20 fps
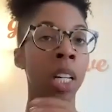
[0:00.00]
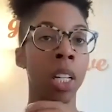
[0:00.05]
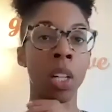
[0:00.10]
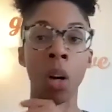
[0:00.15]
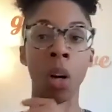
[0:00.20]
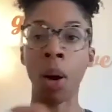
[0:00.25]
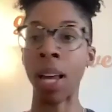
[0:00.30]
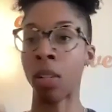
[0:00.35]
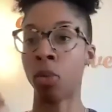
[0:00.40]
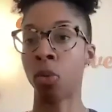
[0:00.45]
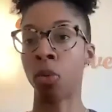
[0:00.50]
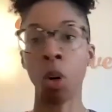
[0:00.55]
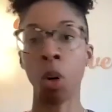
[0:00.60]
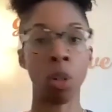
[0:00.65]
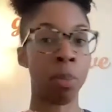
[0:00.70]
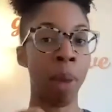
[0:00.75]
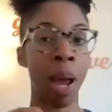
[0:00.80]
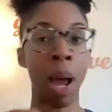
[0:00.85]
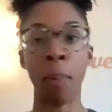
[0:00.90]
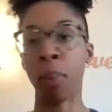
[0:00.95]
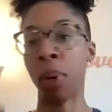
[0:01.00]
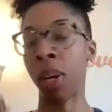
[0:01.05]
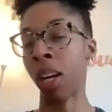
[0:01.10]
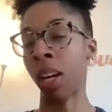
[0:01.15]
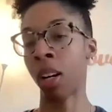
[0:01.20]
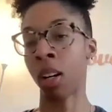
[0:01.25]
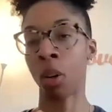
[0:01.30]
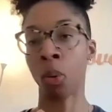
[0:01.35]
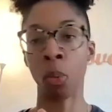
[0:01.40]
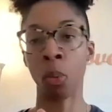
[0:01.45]
at road
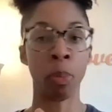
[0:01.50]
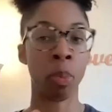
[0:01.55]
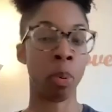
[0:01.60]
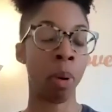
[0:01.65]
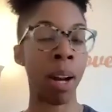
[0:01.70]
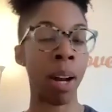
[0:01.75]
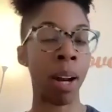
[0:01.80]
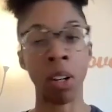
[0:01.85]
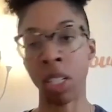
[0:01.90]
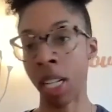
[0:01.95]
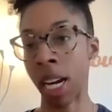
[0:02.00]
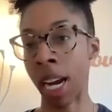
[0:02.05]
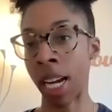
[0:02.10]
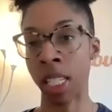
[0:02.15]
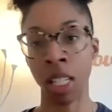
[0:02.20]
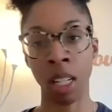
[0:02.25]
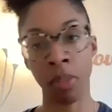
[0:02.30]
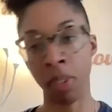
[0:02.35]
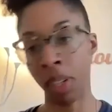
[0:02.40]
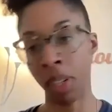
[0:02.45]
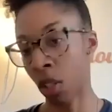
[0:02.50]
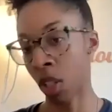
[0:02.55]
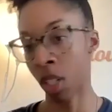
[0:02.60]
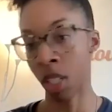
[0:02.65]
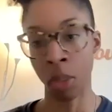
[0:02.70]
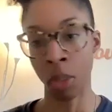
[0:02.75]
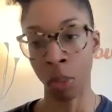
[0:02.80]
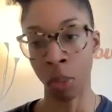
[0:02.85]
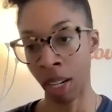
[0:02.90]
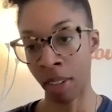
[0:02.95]
mapping or prioritizing
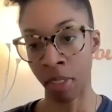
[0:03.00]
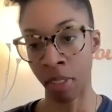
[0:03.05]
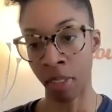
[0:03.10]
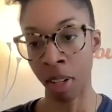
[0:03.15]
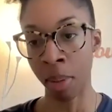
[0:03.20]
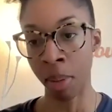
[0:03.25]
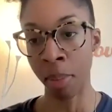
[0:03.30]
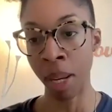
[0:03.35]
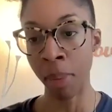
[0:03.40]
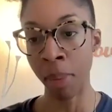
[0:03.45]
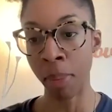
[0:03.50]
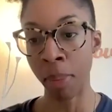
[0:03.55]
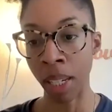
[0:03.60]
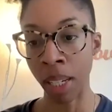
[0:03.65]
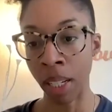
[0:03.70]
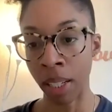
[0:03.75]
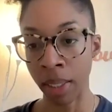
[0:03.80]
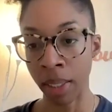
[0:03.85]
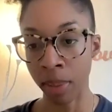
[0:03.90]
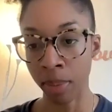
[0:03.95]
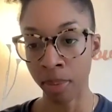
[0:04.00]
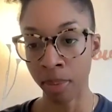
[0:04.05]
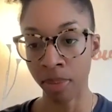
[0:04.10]
features, whatever it may be.